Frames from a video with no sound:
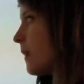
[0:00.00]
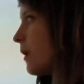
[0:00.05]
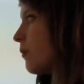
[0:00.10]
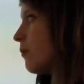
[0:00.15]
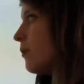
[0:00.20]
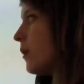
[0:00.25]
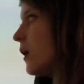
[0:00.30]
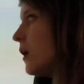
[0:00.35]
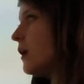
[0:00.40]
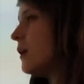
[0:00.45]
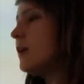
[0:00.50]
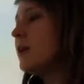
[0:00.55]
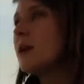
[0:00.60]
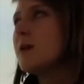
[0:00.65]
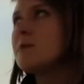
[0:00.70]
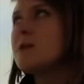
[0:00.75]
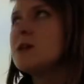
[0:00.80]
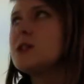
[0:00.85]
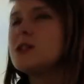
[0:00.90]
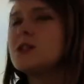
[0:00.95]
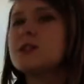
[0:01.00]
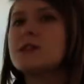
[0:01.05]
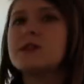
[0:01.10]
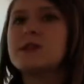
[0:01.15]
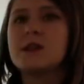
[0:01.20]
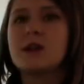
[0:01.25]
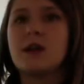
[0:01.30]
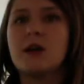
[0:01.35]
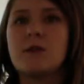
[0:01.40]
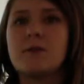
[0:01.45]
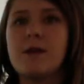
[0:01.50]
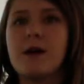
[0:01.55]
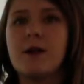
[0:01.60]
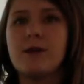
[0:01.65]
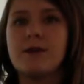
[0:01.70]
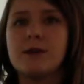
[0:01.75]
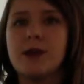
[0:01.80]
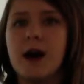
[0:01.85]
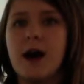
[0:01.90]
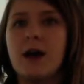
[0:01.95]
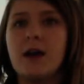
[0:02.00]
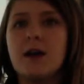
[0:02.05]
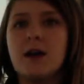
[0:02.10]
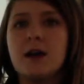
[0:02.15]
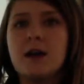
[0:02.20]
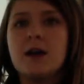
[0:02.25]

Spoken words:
Well, let me just think about that.